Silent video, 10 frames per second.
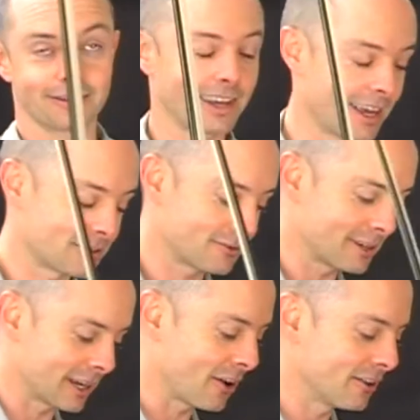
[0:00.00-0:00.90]

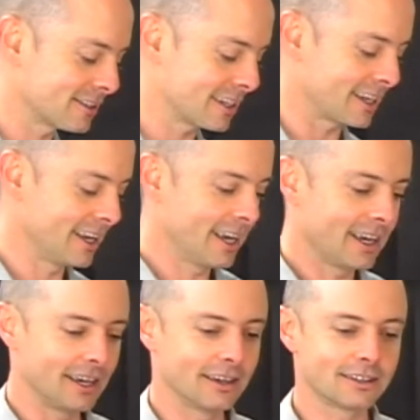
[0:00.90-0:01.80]
Struna Concert
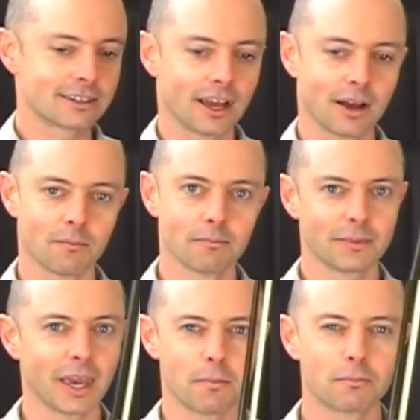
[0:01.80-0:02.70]
is,
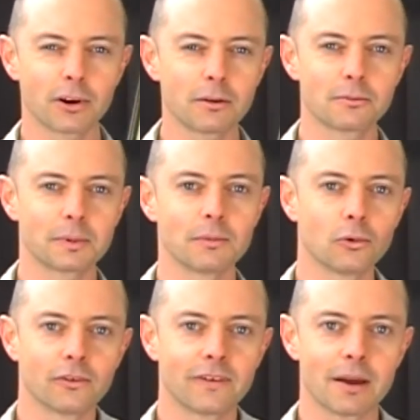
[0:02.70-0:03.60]
probably
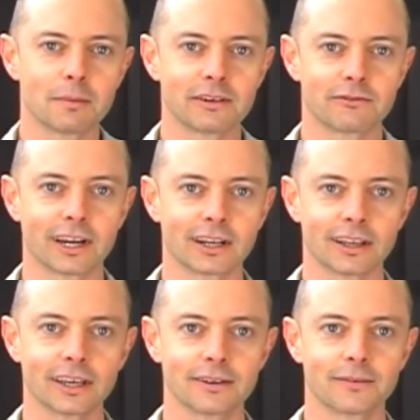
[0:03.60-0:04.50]
more family
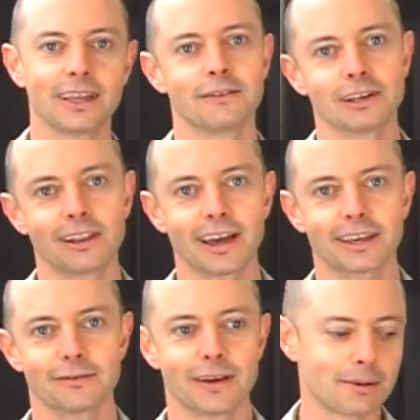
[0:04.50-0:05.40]
friendly. And if you like
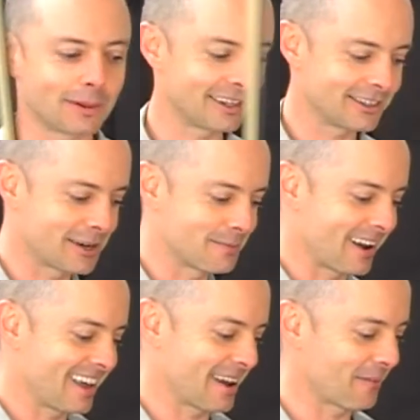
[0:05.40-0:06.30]
your family, you should
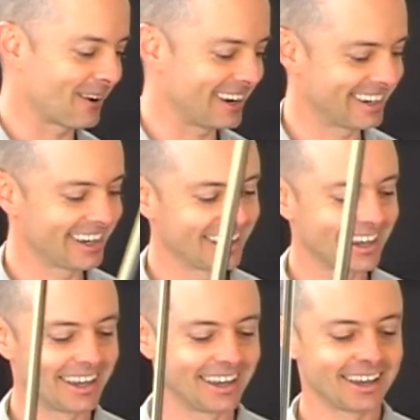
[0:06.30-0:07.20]
buy that one.
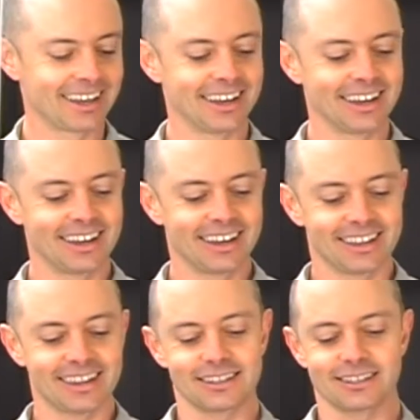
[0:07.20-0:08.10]

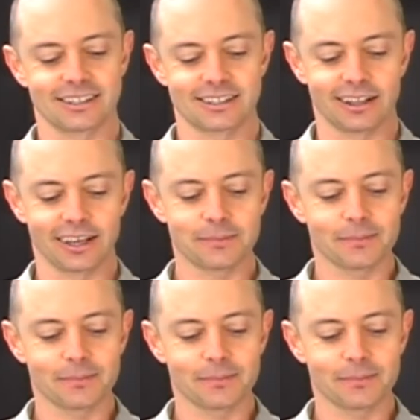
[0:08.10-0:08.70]
That's just silly.